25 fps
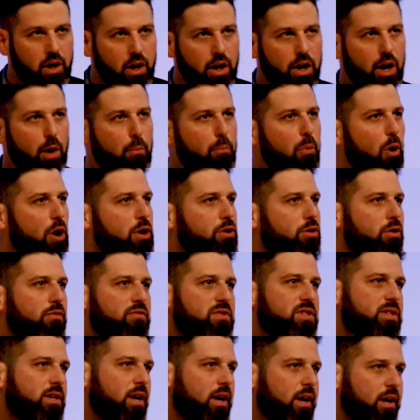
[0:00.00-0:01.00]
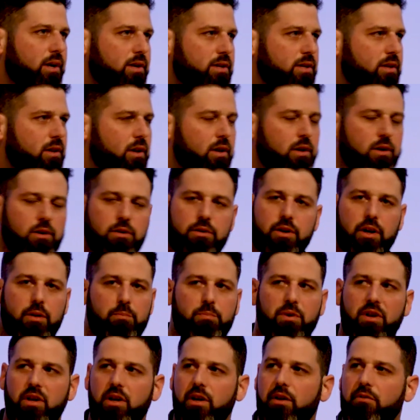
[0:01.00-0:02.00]
Now, point of sale can
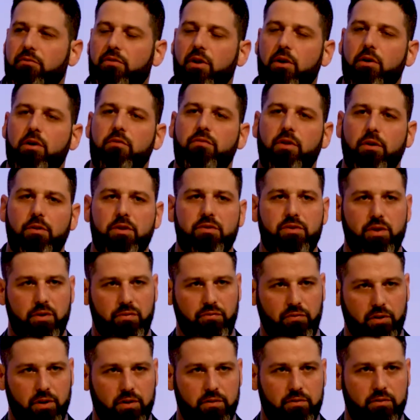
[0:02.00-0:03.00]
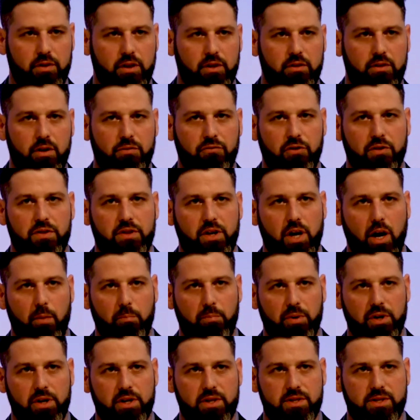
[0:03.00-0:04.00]
be very, very different in different
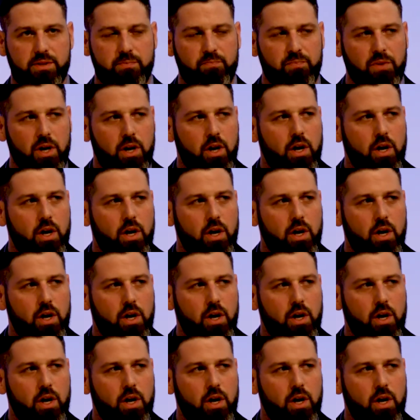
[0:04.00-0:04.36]
companies.